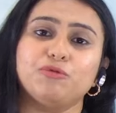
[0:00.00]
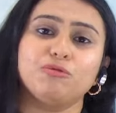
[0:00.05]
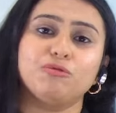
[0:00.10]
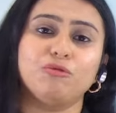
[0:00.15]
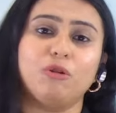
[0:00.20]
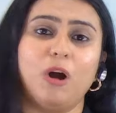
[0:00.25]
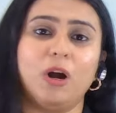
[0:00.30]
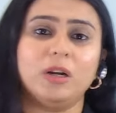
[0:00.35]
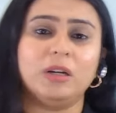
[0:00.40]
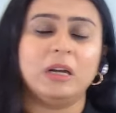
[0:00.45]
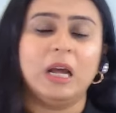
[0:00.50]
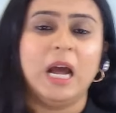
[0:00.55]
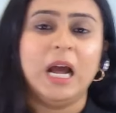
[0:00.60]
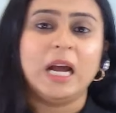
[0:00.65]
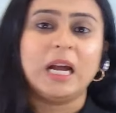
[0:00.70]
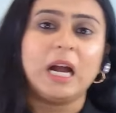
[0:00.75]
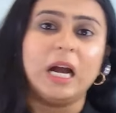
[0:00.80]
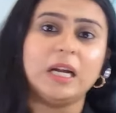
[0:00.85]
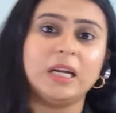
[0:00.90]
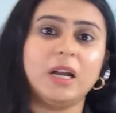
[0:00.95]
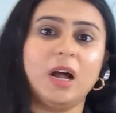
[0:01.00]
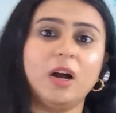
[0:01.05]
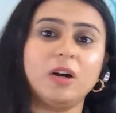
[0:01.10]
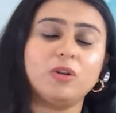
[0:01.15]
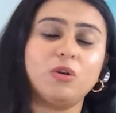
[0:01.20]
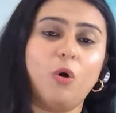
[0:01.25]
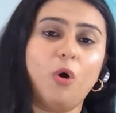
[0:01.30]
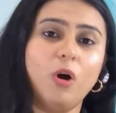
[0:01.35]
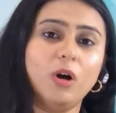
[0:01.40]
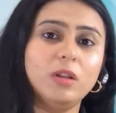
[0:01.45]
not
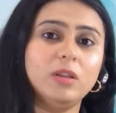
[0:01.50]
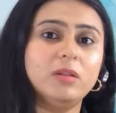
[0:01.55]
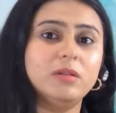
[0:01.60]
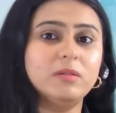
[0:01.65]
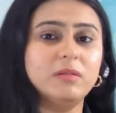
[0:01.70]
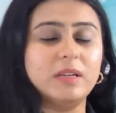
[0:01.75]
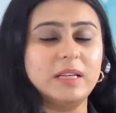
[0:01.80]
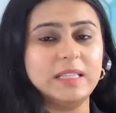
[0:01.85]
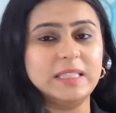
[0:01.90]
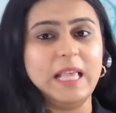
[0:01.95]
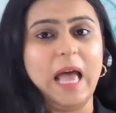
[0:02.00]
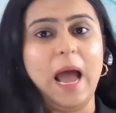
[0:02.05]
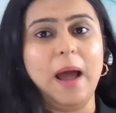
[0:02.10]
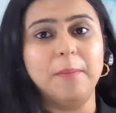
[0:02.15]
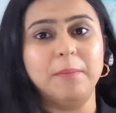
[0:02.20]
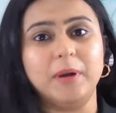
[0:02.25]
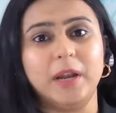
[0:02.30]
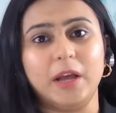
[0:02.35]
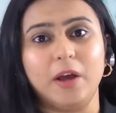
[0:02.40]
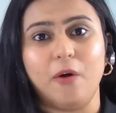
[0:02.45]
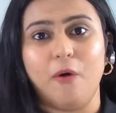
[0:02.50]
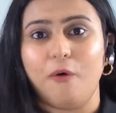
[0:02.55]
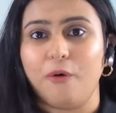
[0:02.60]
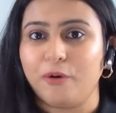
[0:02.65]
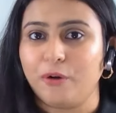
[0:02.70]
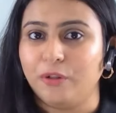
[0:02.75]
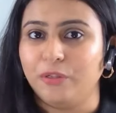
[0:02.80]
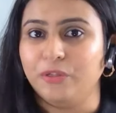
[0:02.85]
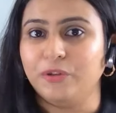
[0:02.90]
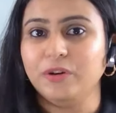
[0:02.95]
conduct on the exam day
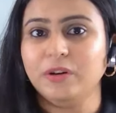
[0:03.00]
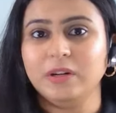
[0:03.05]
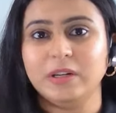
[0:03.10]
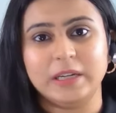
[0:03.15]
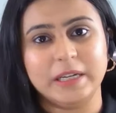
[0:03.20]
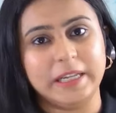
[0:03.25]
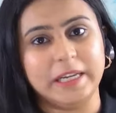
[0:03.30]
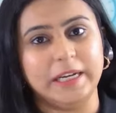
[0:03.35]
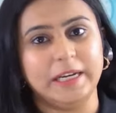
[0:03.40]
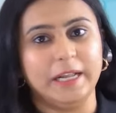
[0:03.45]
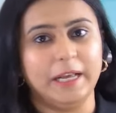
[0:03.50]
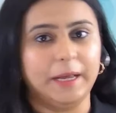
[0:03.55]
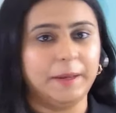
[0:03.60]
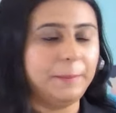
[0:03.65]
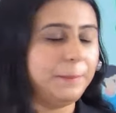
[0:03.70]
or on the D-Day.